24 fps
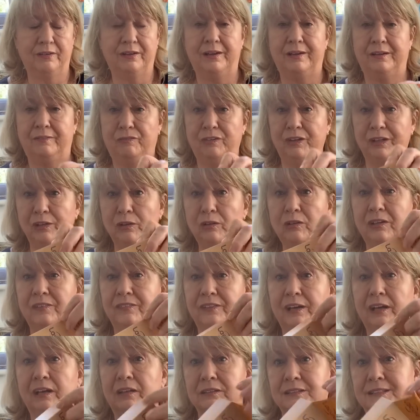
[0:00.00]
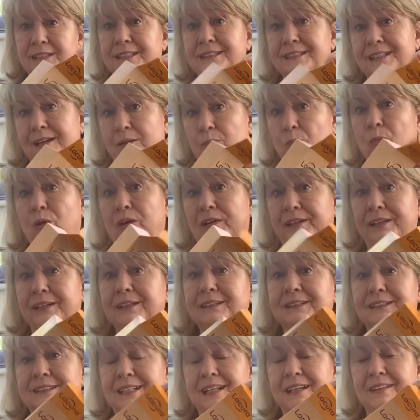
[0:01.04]
If you look at the L'Occitane one, you'll
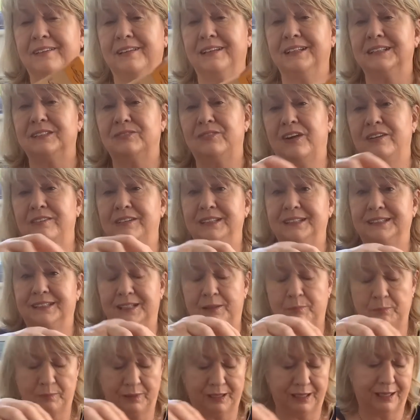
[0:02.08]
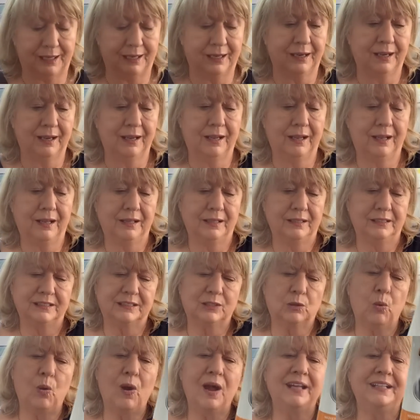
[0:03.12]
see that it's very similar. It's
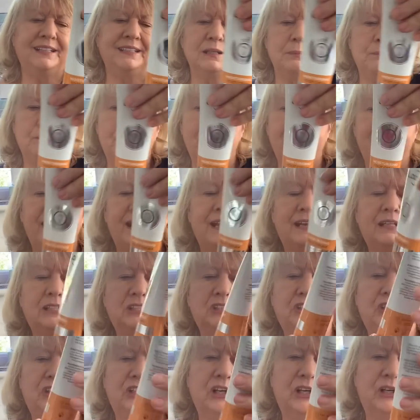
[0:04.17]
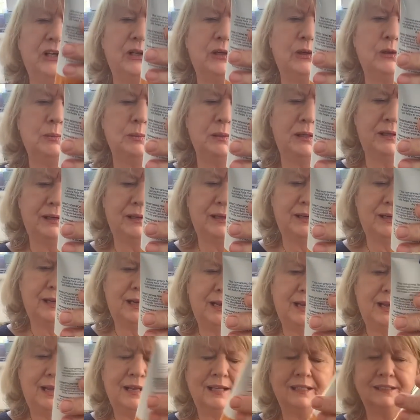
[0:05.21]
quite a big tube.
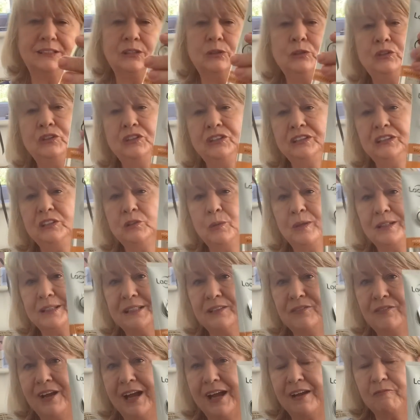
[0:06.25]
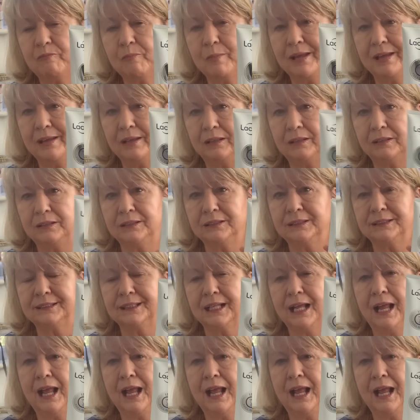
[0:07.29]
It's 125 mils,